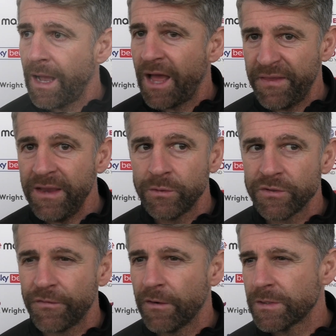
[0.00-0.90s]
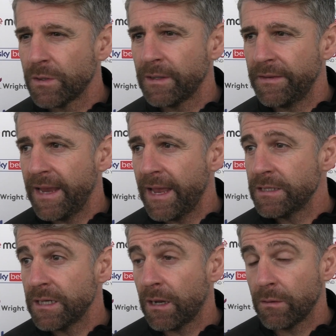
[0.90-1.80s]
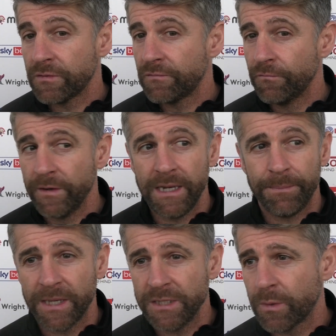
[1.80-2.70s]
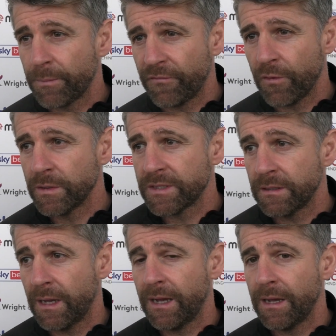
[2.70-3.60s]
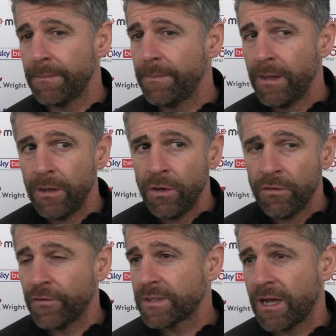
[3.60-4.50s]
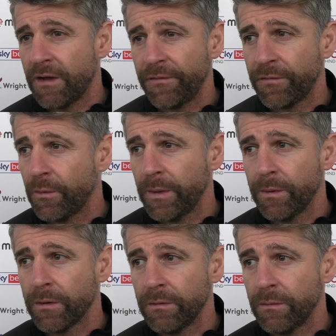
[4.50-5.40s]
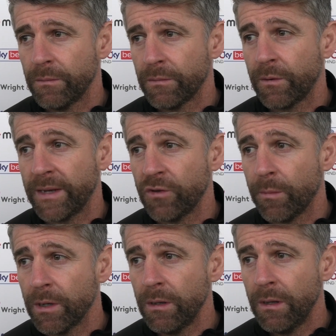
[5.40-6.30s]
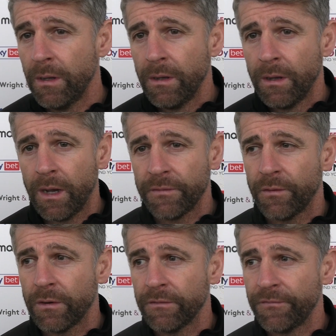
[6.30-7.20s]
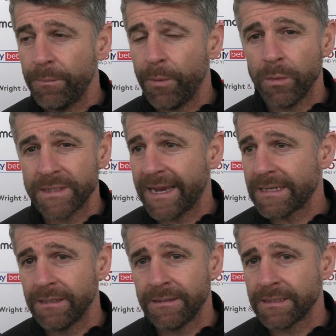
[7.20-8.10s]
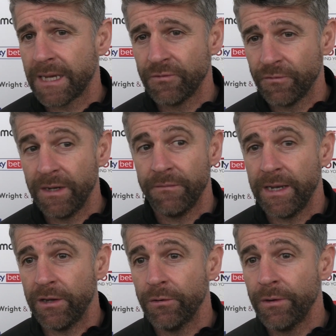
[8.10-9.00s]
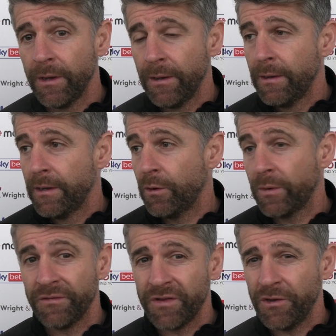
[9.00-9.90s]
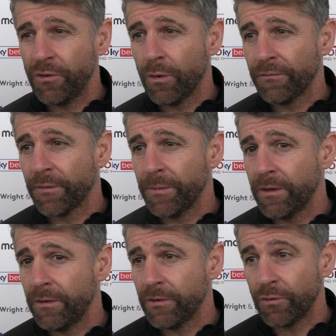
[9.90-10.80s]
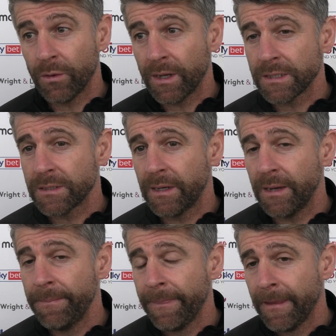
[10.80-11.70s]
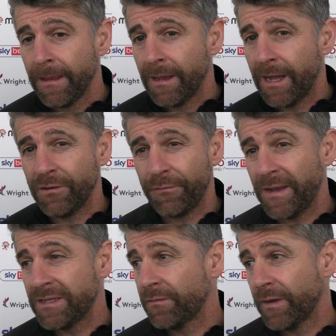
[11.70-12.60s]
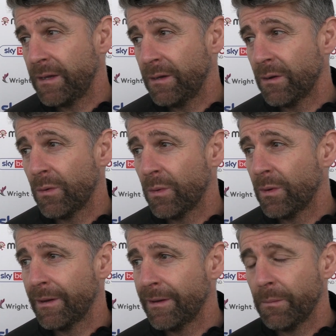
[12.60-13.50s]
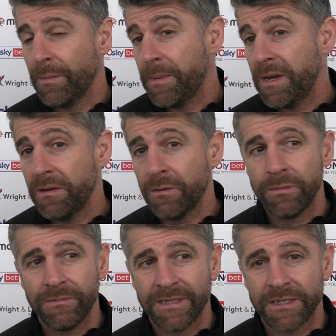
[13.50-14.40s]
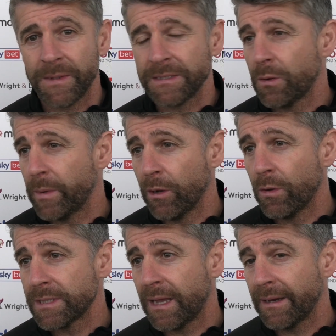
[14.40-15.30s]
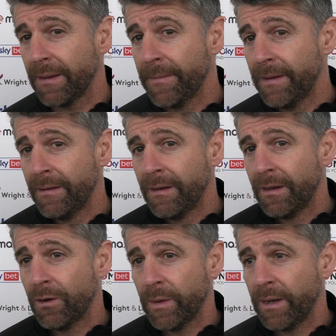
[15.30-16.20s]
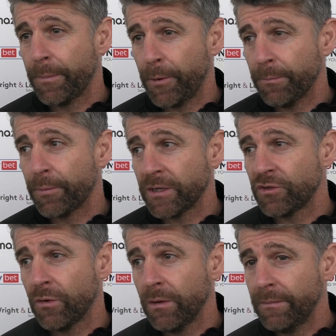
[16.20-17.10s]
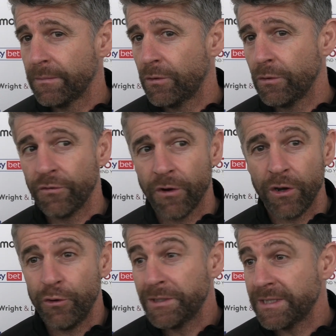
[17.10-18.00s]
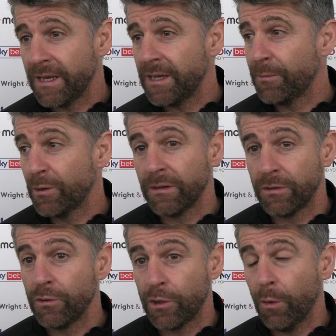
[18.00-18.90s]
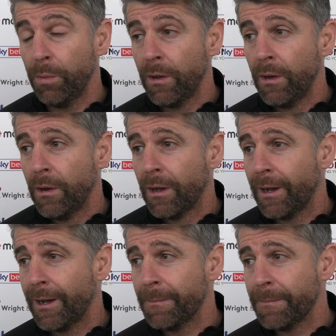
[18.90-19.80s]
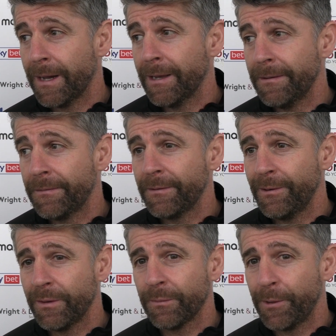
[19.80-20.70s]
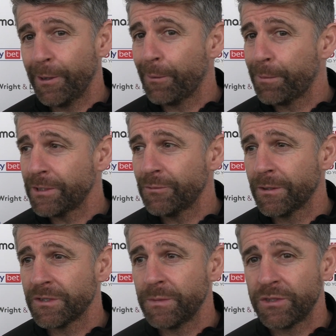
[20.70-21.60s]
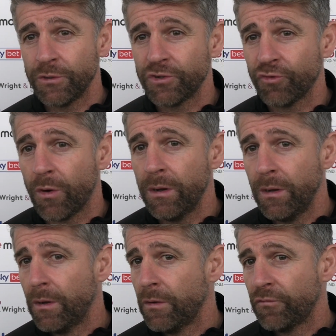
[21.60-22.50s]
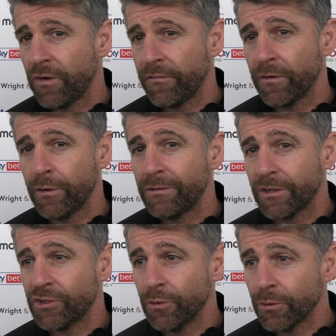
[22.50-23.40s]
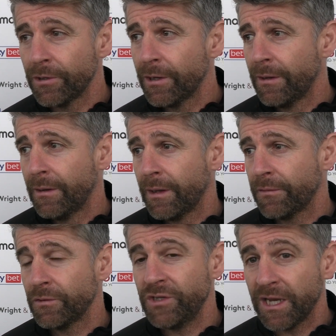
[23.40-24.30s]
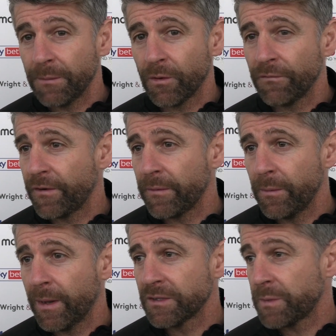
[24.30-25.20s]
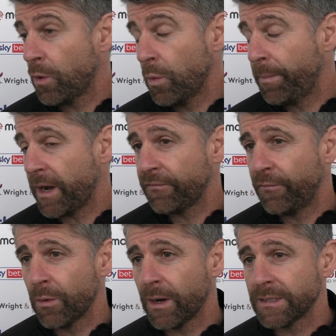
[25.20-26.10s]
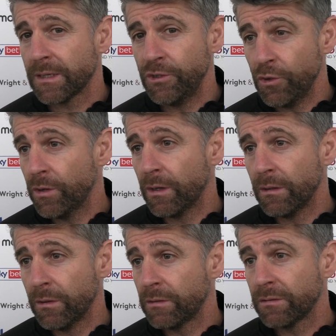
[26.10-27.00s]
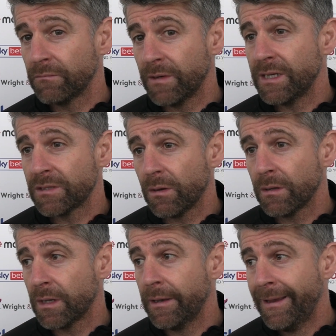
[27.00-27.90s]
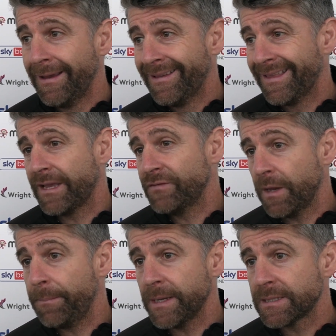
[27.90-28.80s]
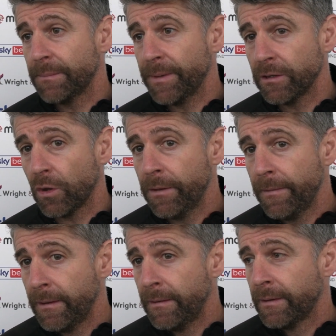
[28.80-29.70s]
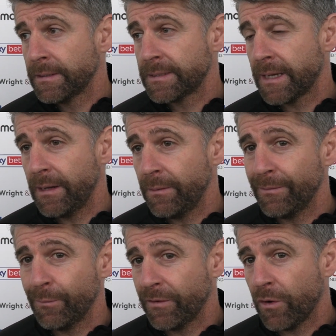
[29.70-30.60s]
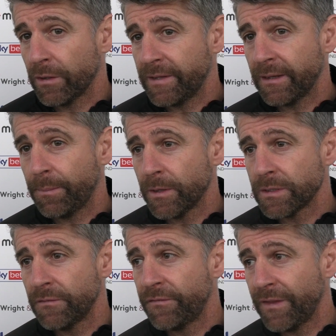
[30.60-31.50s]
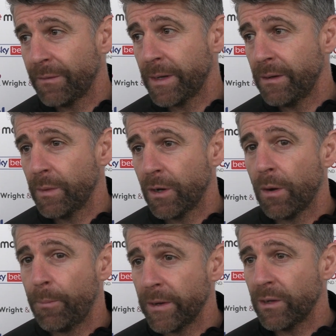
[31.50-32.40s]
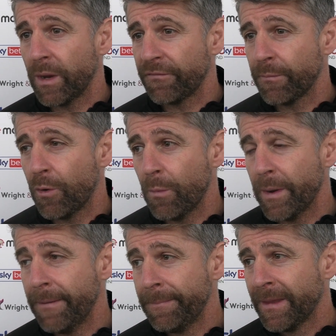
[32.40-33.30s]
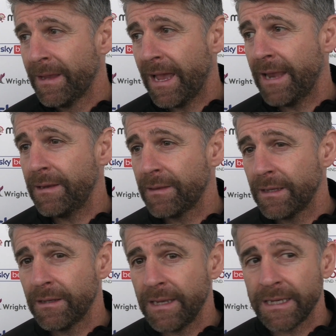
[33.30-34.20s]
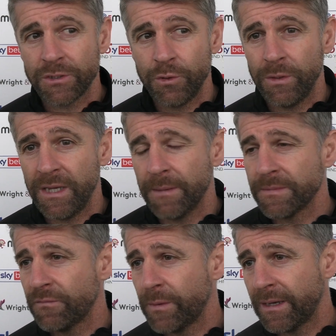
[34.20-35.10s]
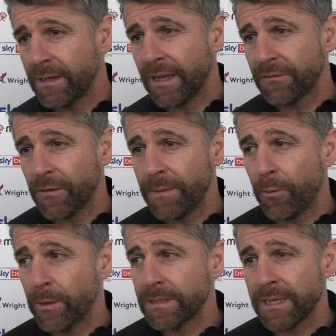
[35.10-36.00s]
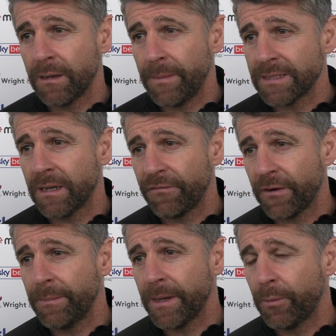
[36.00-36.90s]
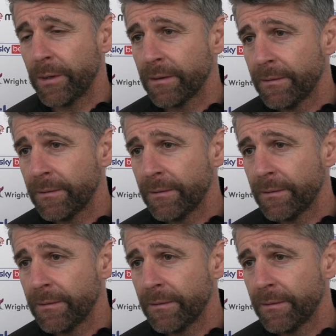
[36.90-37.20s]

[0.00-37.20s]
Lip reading: I think it was a fair result in the end, yeah. I was really pleased with our performance. First half, I thought we were quite dominant. I thought our football was excellent at times, really, really good. You know, continued on from the Doncaster game. And defensively, you know, maybe, you know, 6 weeks ago we'd lost that game. You know, when they were putting pressure on. Good crowd, good stadium, good club. And, you know, they were putting a lot of pressure on us and we stood strong. Trevor looked assured. I thought Jacob done very well as well. The whole back four as a unit looked really solid. And that gives you a base to build on. And say, we've got to take the positive that we got a point away from home. And anything in the next two games, if we can get 3 points, then it makes it a very big point.